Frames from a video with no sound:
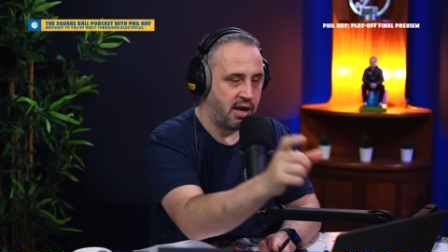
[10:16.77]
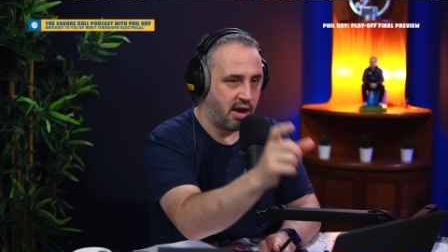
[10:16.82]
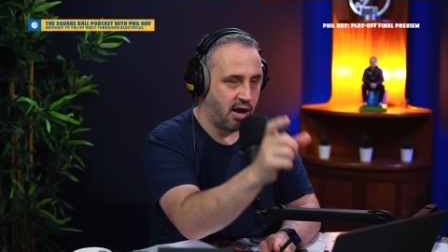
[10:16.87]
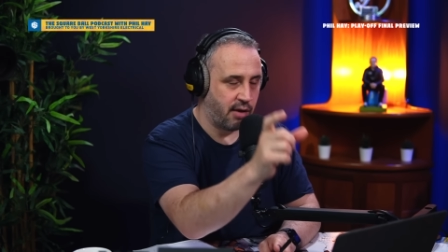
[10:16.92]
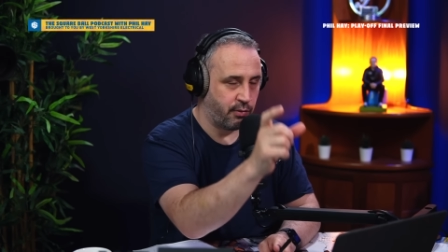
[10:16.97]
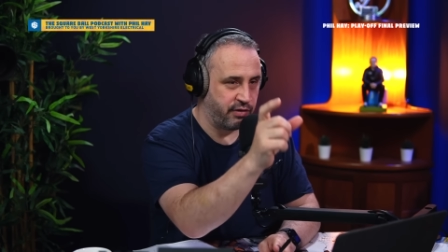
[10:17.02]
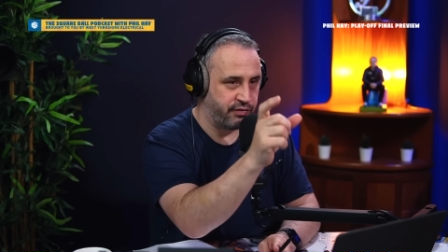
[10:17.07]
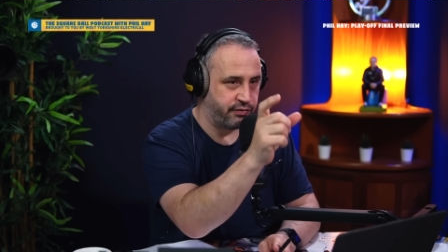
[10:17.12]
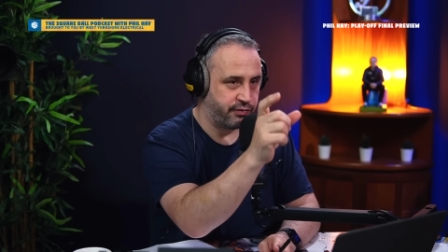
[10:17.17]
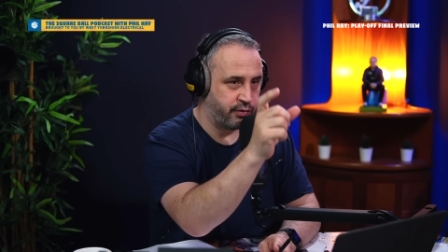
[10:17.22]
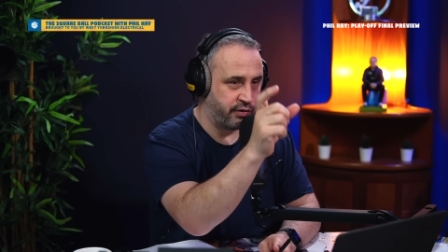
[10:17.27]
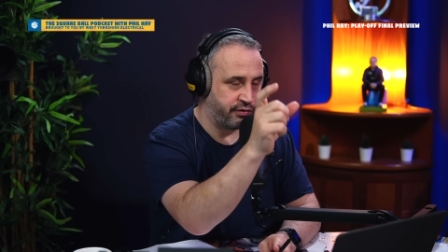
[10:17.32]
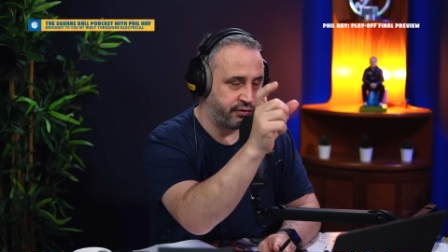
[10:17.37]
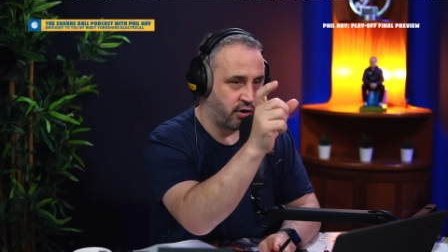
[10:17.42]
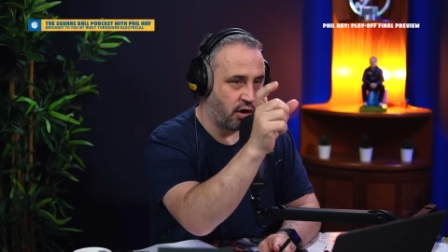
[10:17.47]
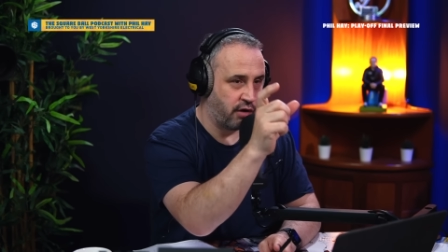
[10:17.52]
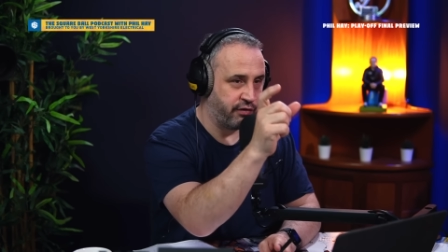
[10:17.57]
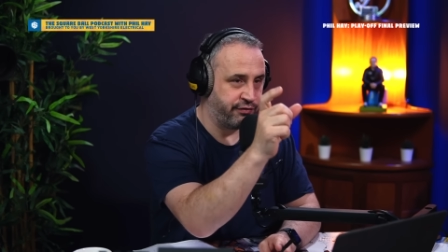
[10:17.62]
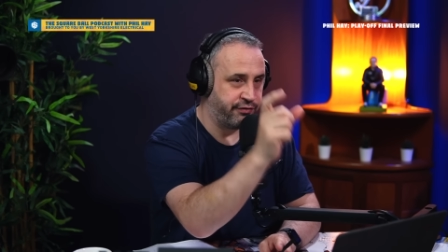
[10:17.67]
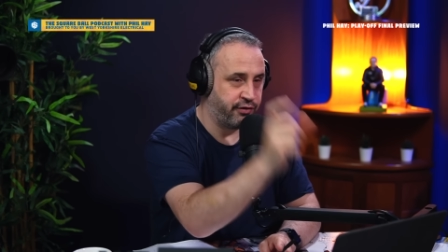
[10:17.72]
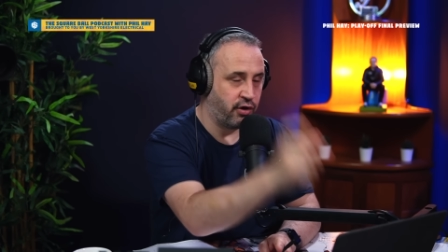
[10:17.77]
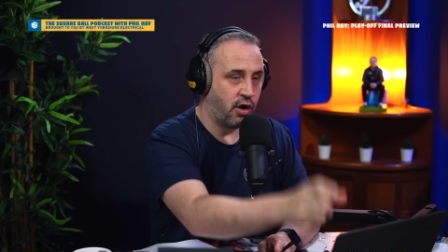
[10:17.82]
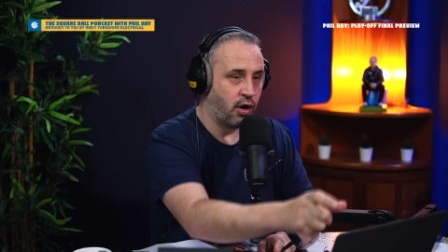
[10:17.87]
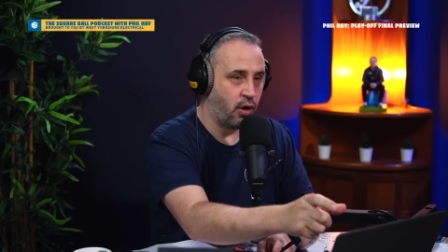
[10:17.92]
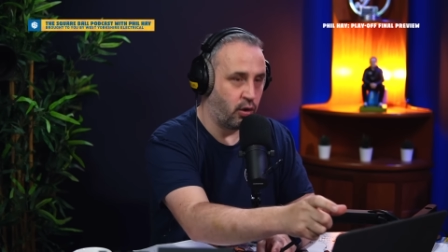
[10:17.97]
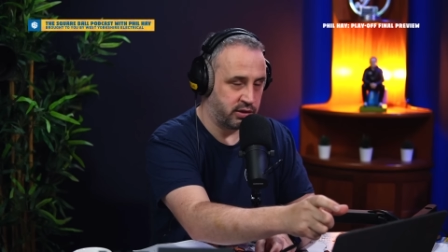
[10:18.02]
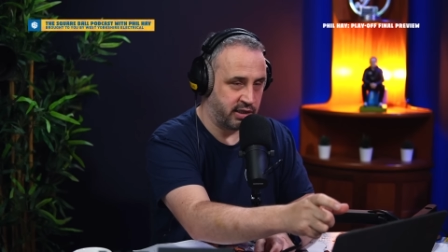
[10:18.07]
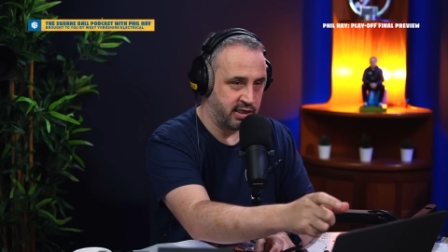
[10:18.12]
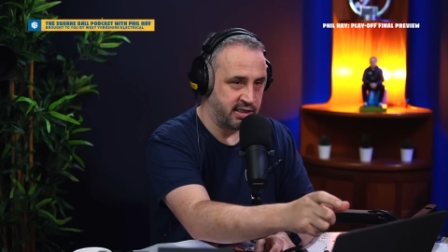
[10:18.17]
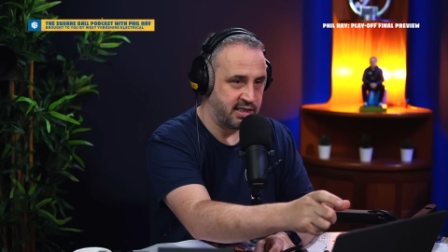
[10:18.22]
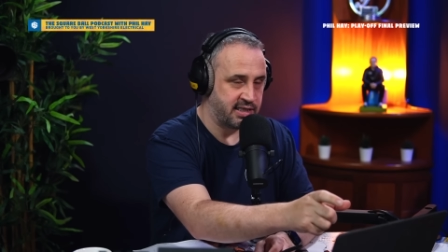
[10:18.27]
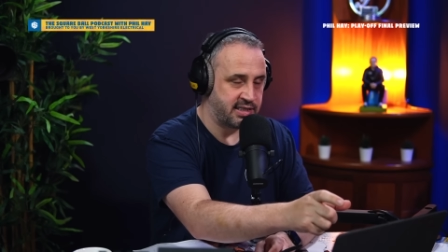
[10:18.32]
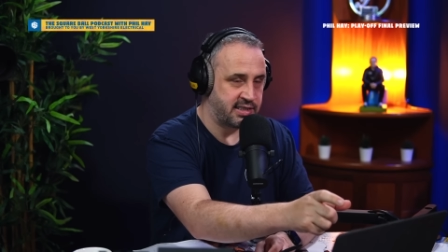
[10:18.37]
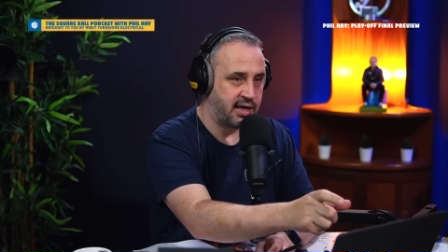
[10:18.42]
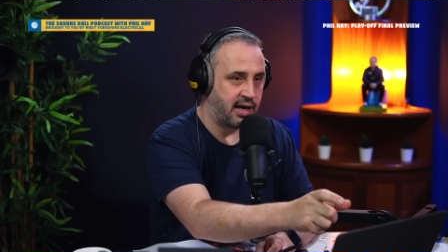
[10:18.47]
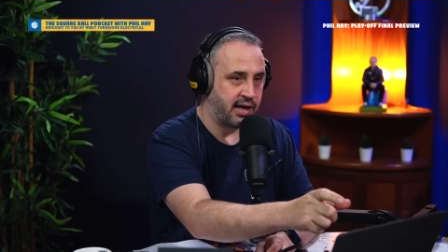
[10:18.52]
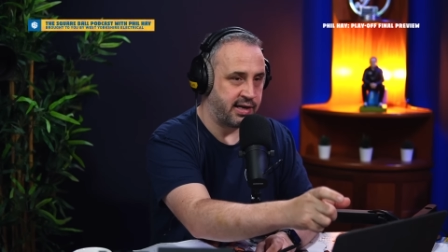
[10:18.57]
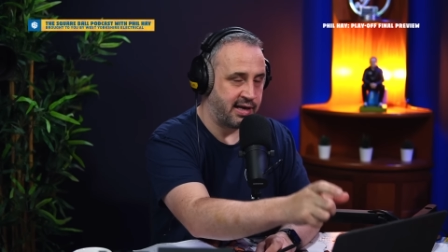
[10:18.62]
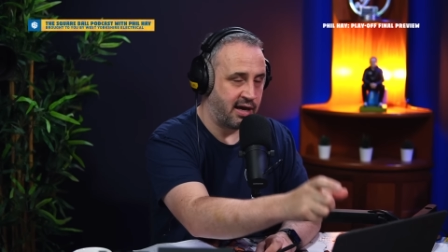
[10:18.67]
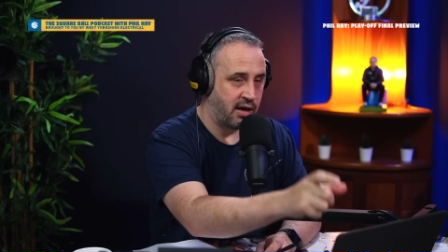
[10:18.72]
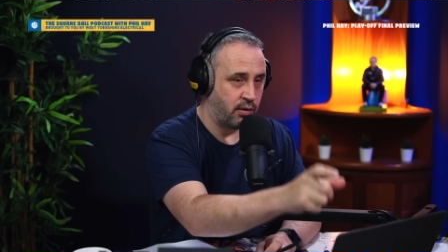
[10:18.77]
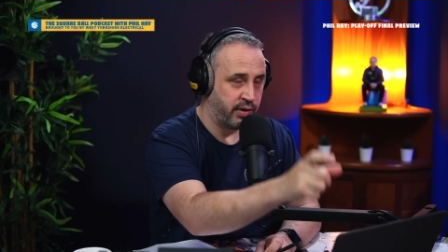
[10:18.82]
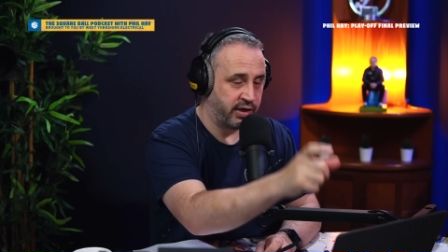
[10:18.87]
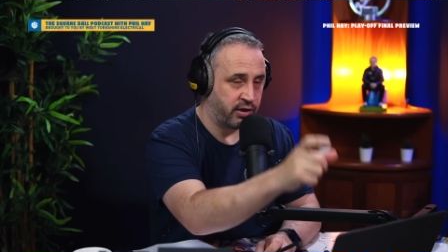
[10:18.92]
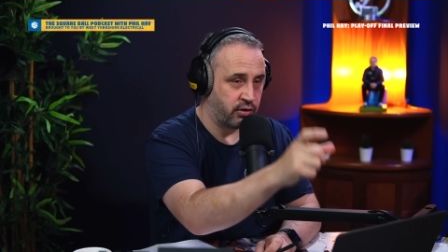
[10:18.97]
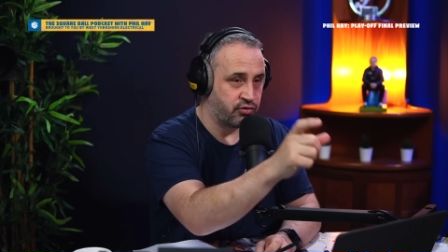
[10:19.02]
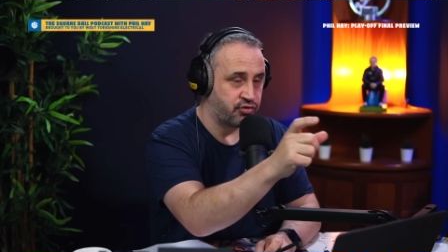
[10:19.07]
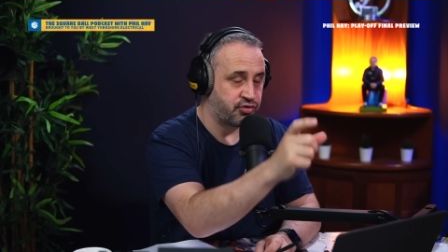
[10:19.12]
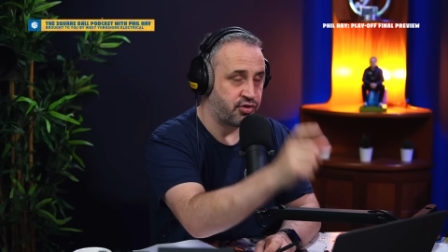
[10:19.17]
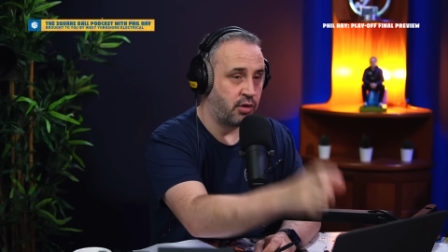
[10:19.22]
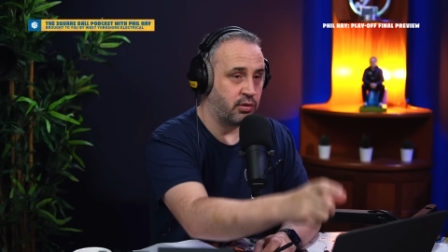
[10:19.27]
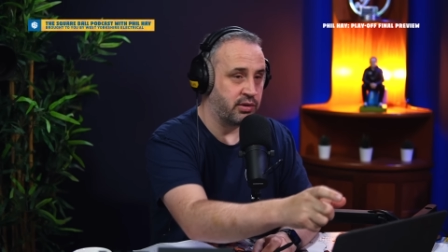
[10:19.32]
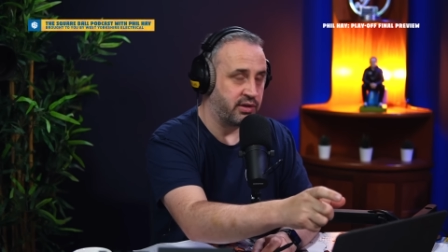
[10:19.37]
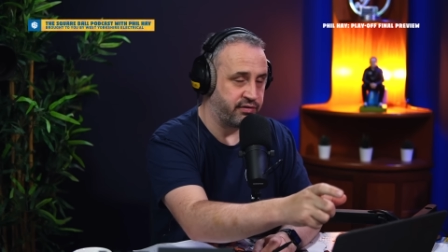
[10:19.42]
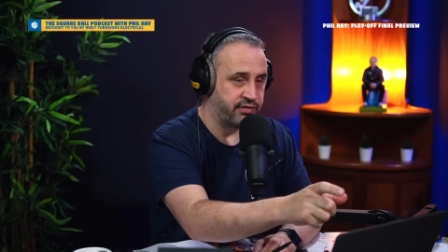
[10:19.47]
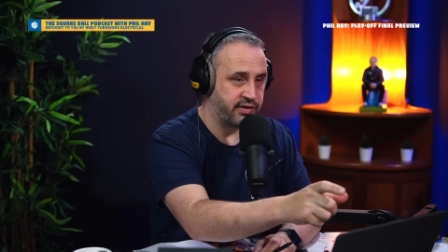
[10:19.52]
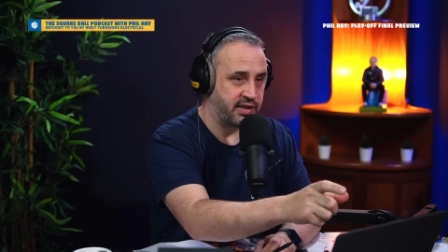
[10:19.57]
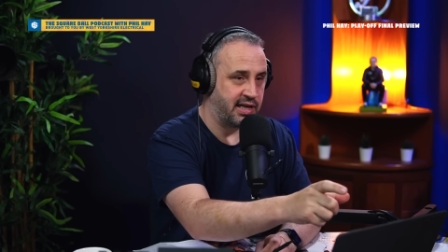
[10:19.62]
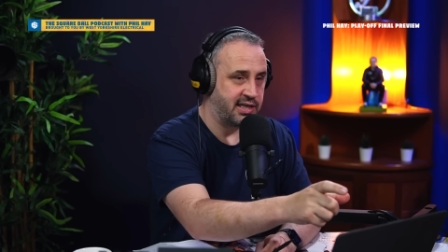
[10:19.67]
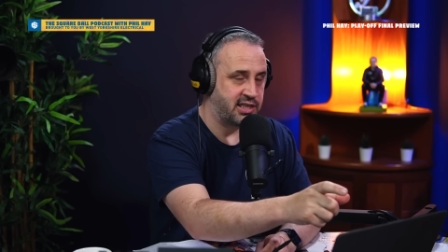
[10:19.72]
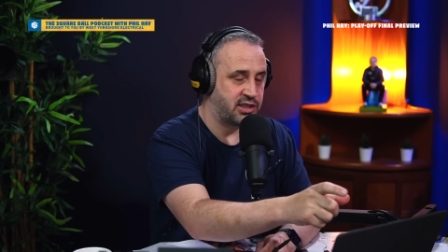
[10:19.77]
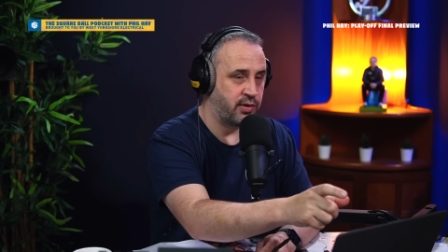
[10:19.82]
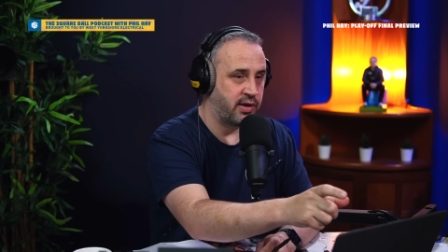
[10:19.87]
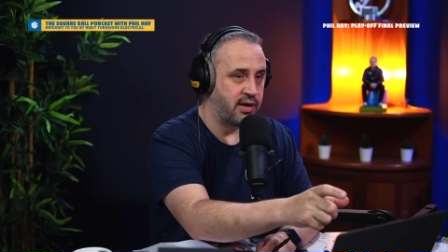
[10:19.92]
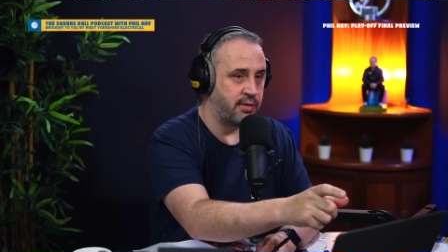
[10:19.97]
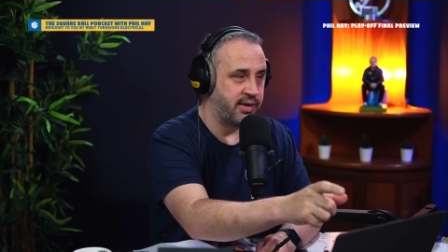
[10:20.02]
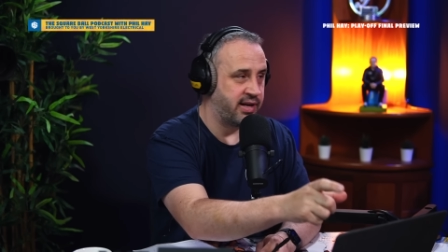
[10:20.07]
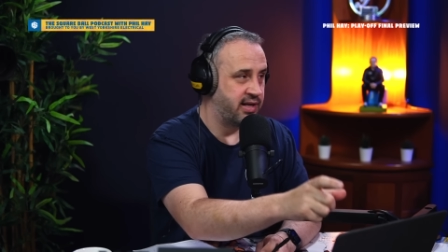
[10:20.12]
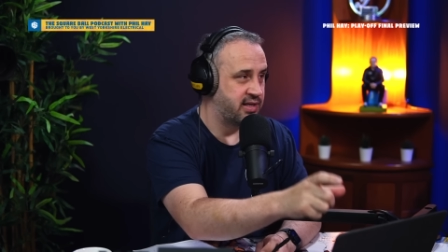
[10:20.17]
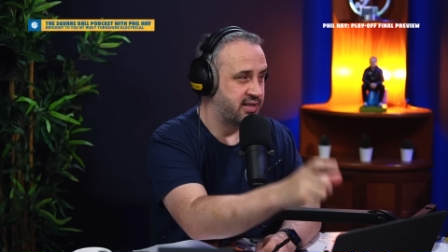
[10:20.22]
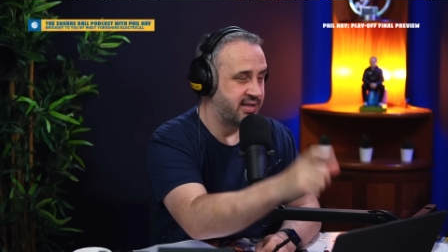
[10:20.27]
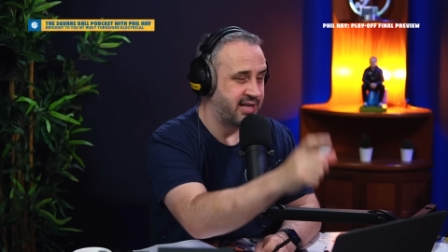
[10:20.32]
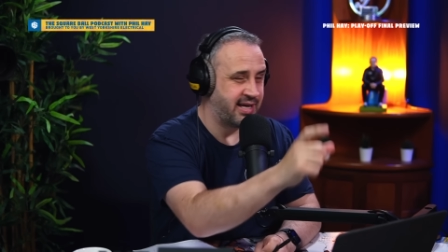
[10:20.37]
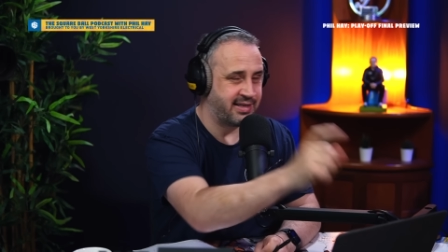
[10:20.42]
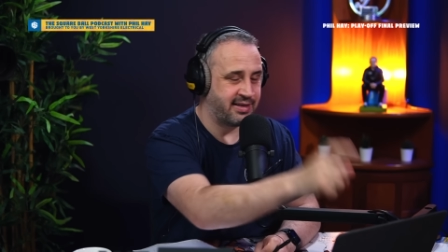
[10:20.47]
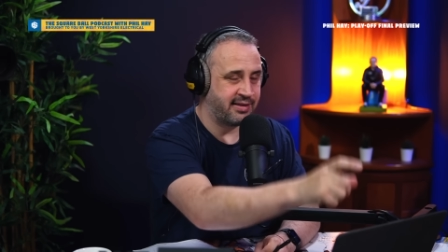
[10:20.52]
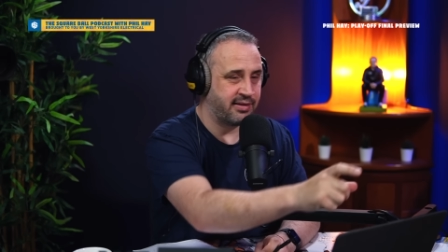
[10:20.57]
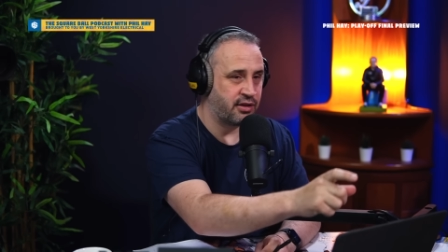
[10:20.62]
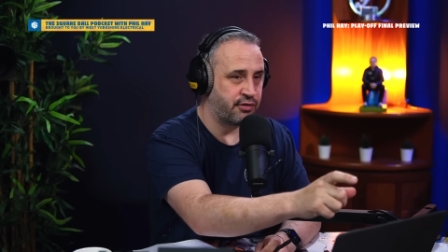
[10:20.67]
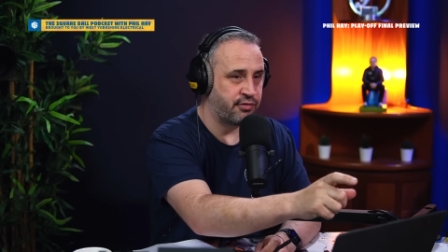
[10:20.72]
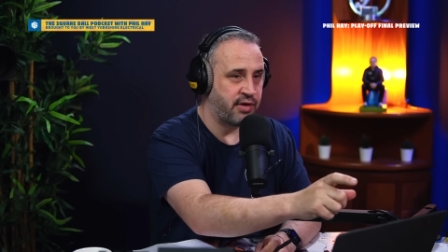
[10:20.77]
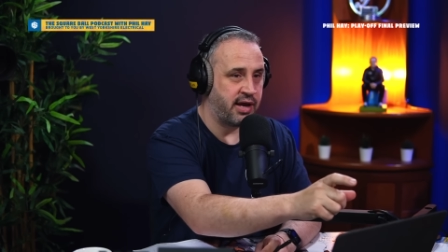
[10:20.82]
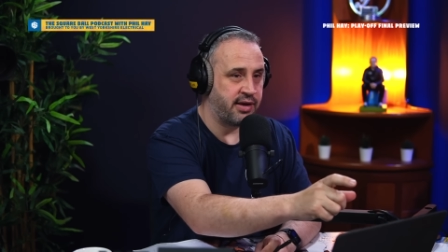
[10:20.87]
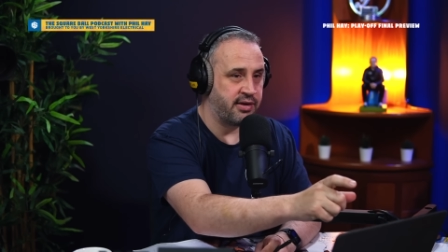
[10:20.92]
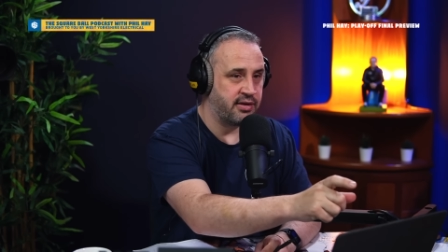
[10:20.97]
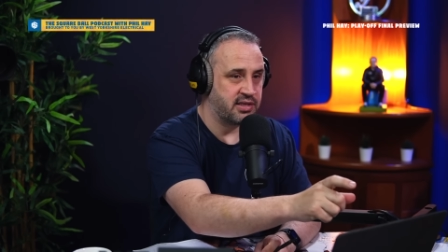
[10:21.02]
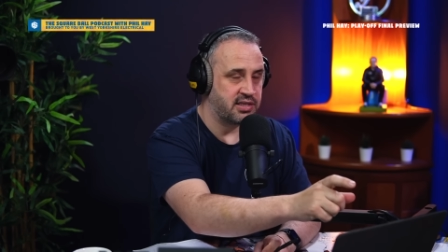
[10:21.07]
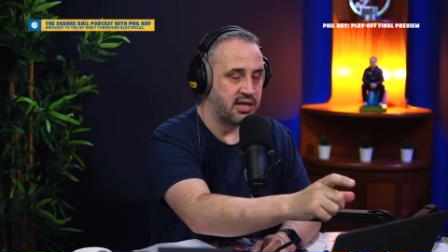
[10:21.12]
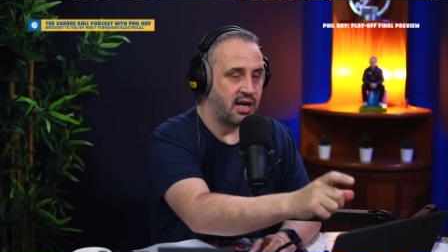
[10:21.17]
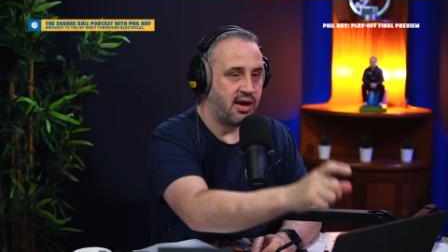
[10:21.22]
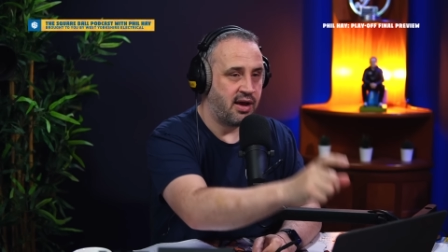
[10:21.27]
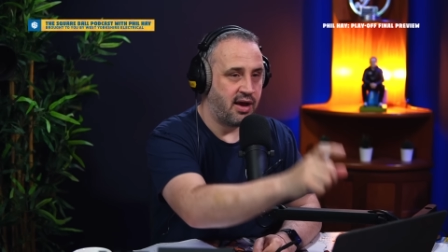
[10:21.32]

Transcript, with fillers: and we've we've got a foothold in this tie now, and we controlled it for the last twenty minutes, and they didn't threaten us,